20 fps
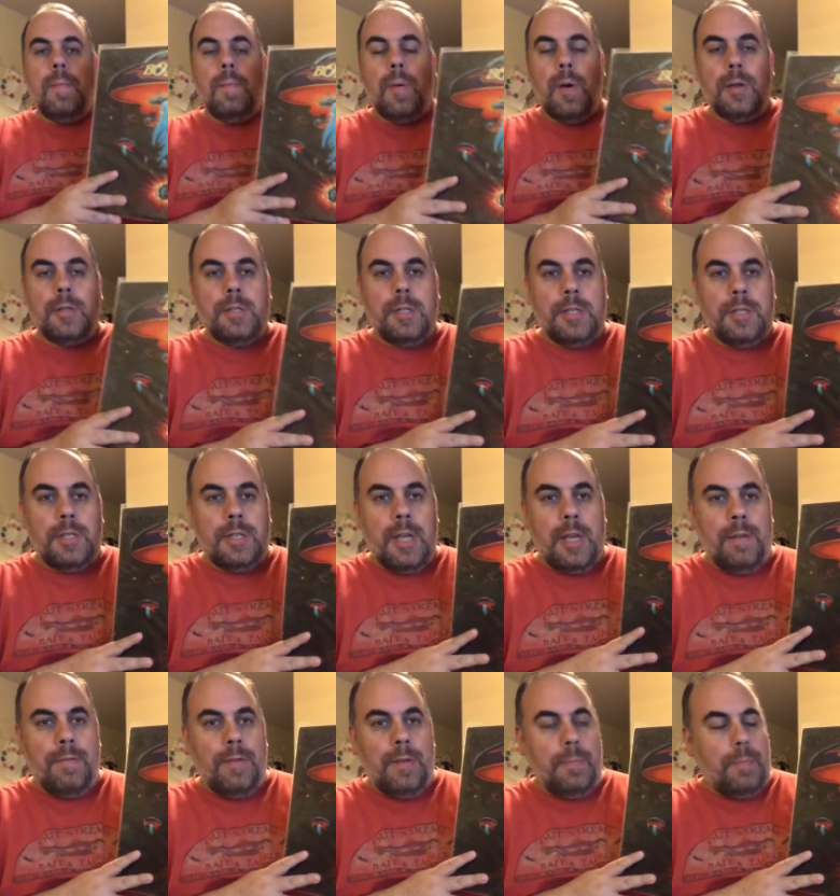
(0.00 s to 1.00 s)
Boston's
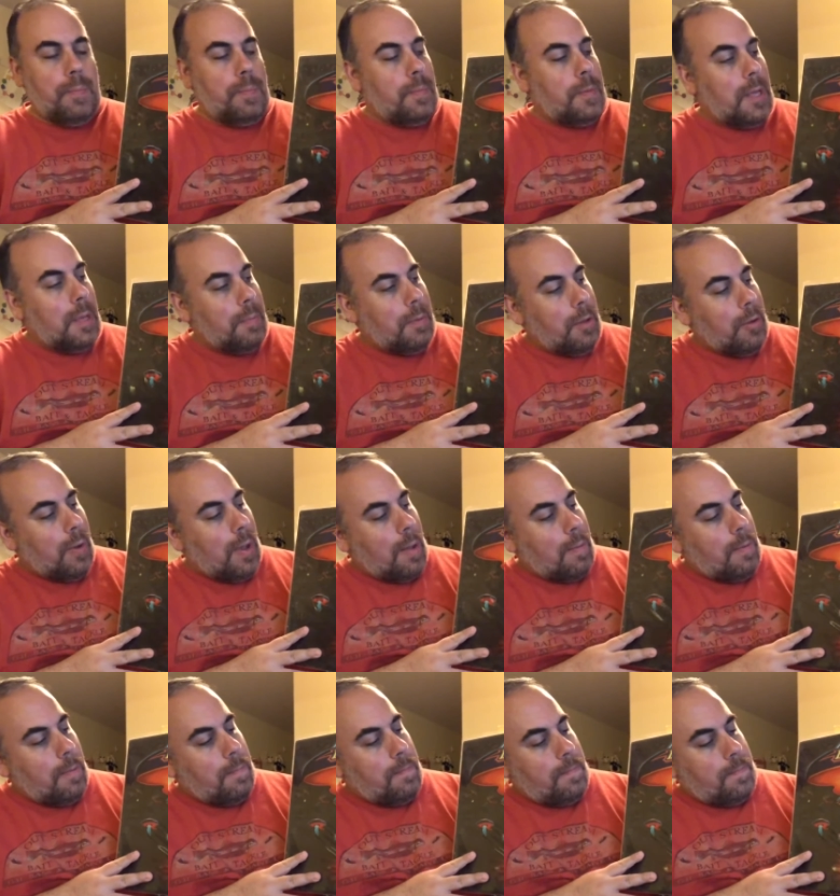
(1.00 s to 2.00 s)
debut
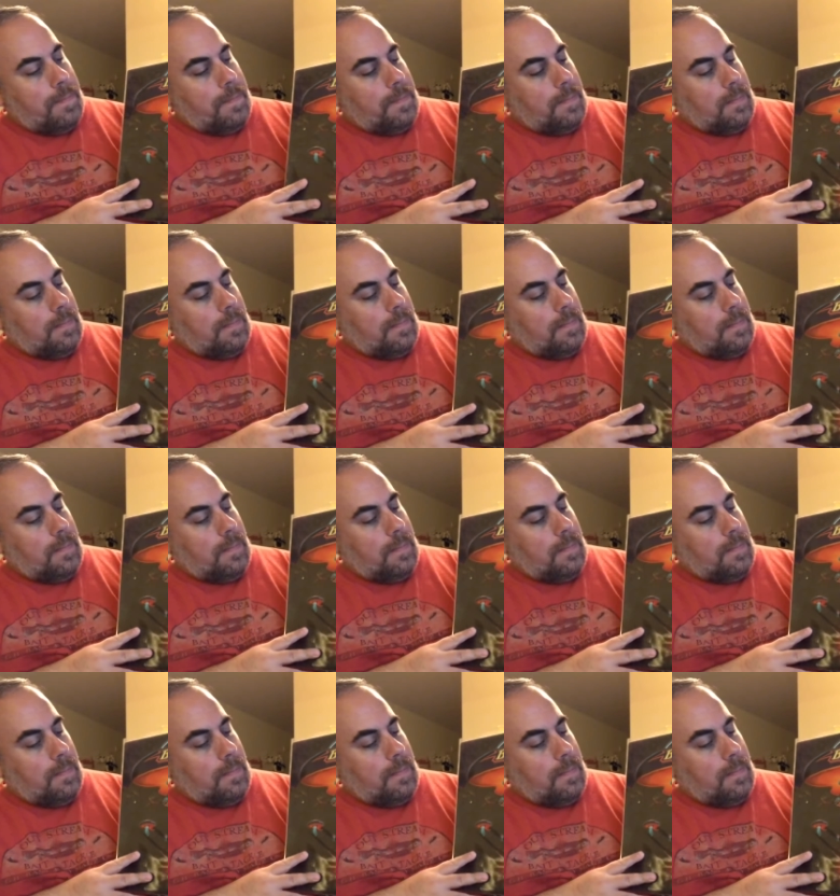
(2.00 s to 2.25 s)
album.